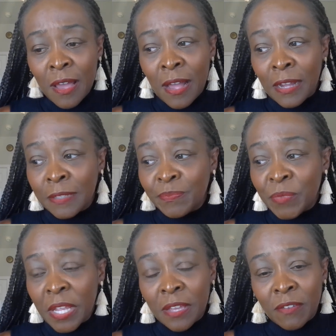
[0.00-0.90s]
um,
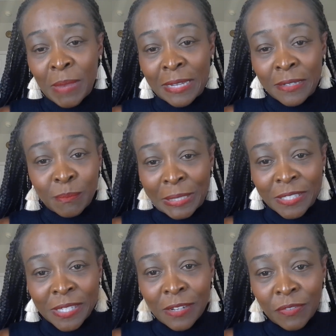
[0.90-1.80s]
think of my,
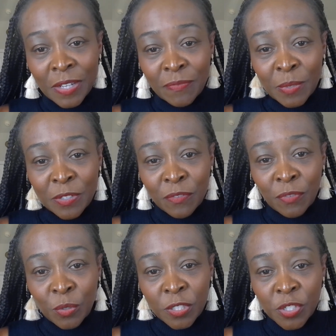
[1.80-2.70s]
myself. I've been
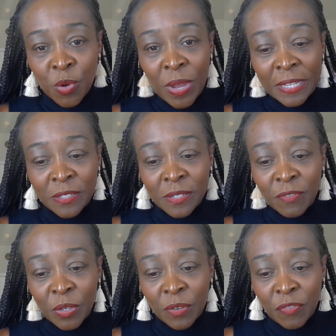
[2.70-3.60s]
divorced twice. The
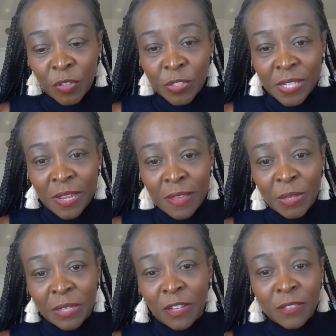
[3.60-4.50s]
very first time,
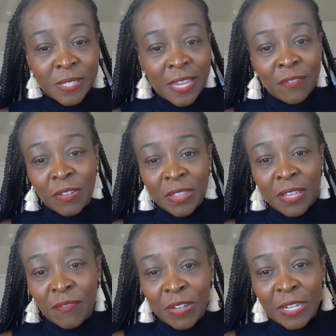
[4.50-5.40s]
I lost
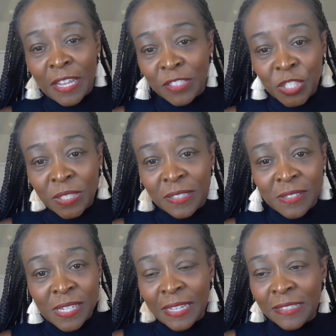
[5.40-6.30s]
everything financially. The
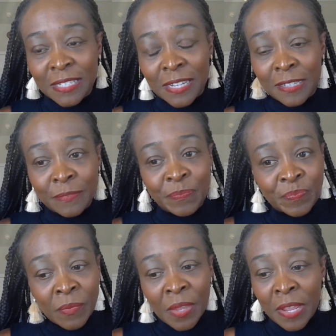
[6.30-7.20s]
second time,
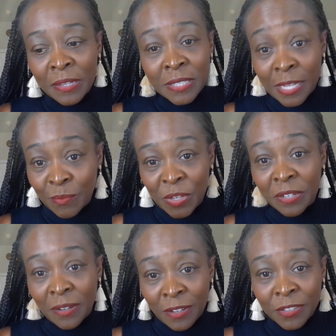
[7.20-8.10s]
damn
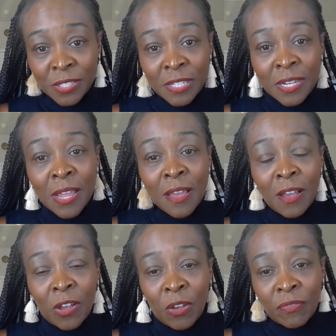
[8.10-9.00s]
near lost it
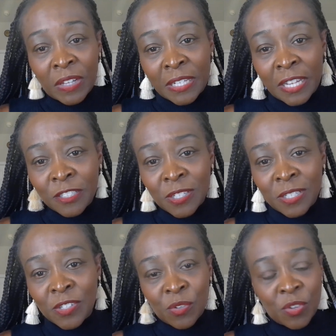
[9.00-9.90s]
all
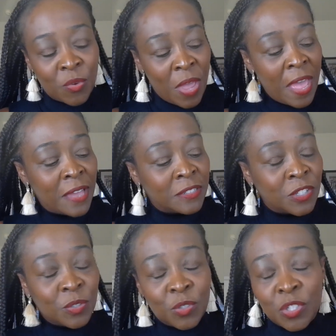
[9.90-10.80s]
financially. So, you had
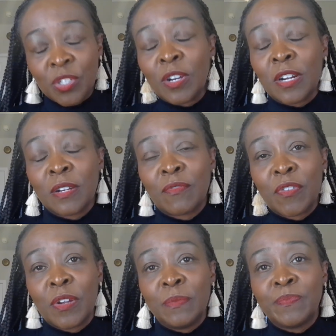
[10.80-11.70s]
to start
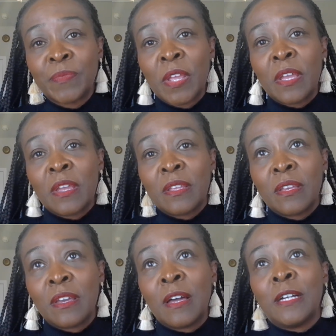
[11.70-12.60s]
from.
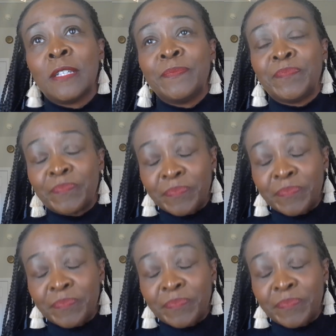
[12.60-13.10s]
Um,